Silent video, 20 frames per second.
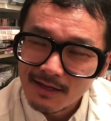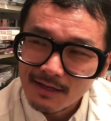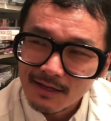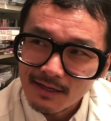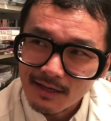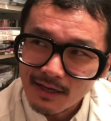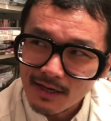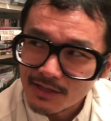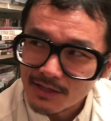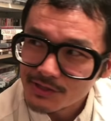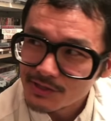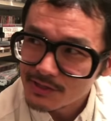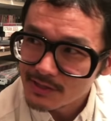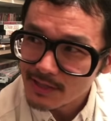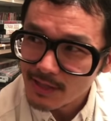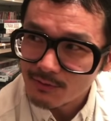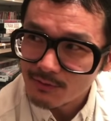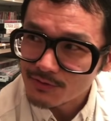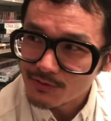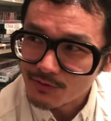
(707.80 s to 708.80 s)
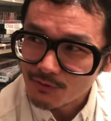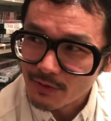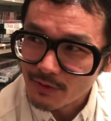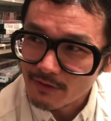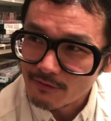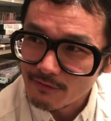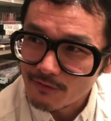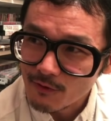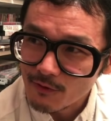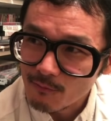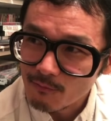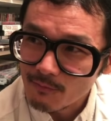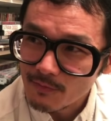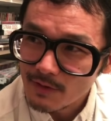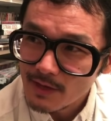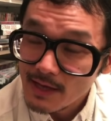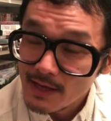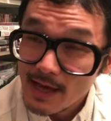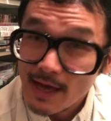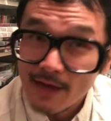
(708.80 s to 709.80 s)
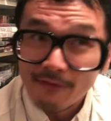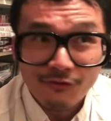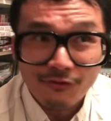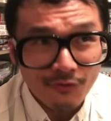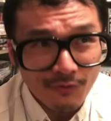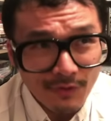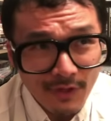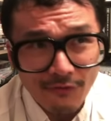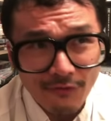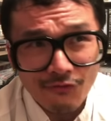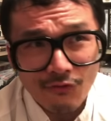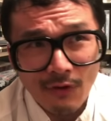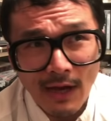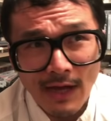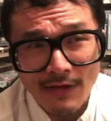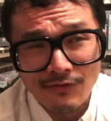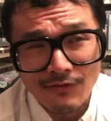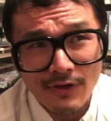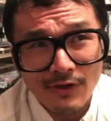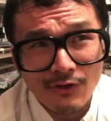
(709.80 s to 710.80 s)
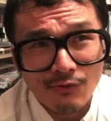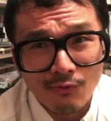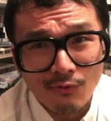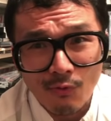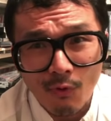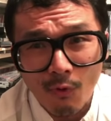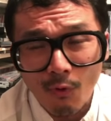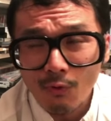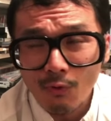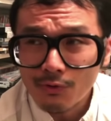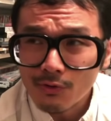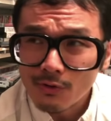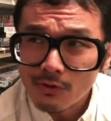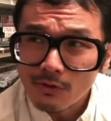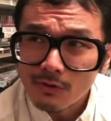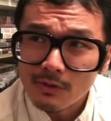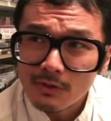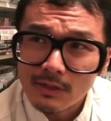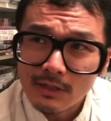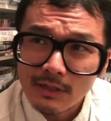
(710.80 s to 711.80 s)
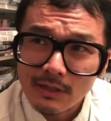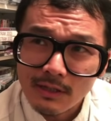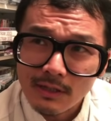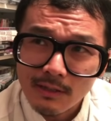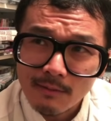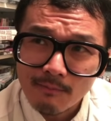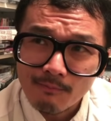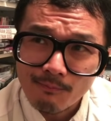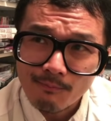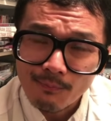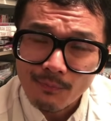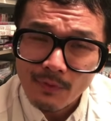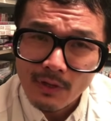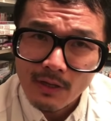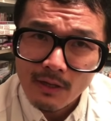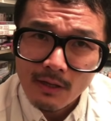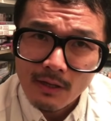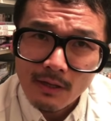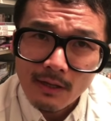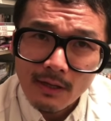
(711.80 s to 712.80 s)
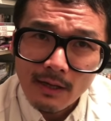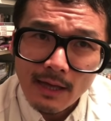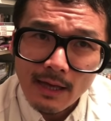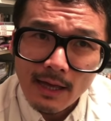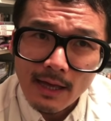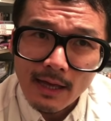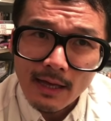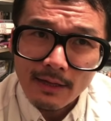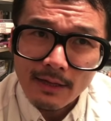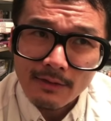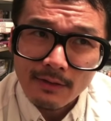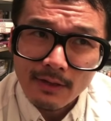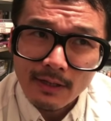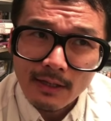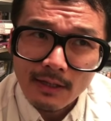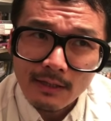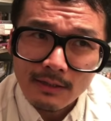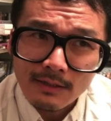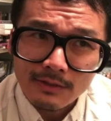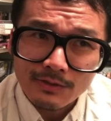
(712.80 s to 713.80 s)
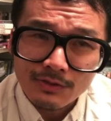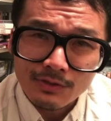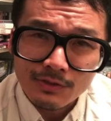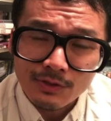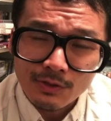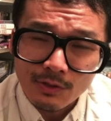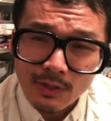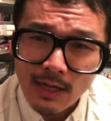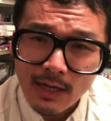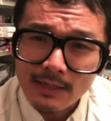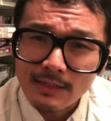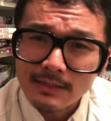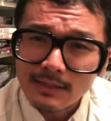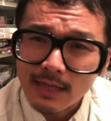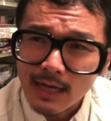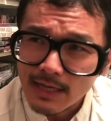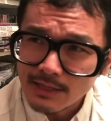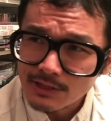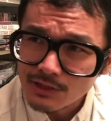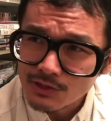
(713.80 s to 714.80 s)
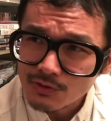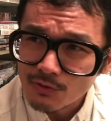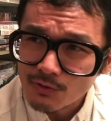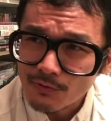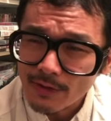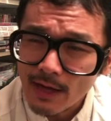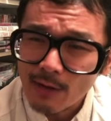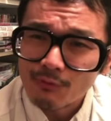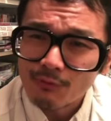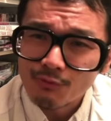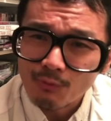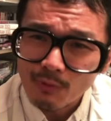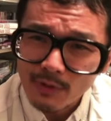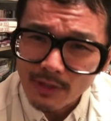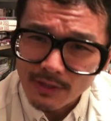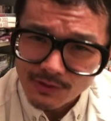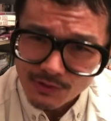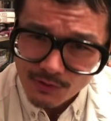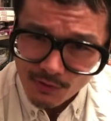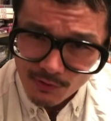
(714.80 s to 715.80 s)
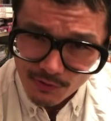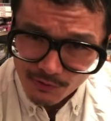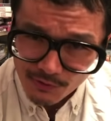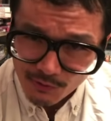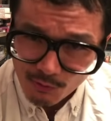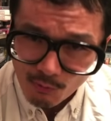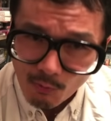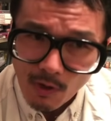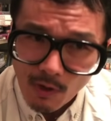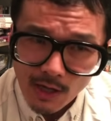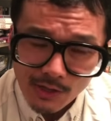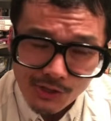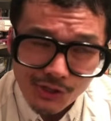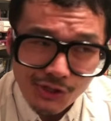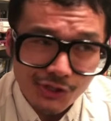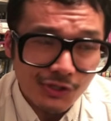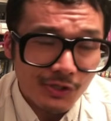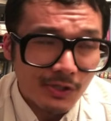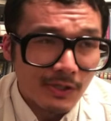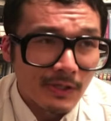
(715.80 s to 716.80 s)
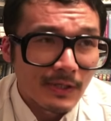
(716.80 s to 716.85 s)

Gosh, that was a great film. And so yes, so as I grew older um, and uh, you know got into high school, that was when I started to watch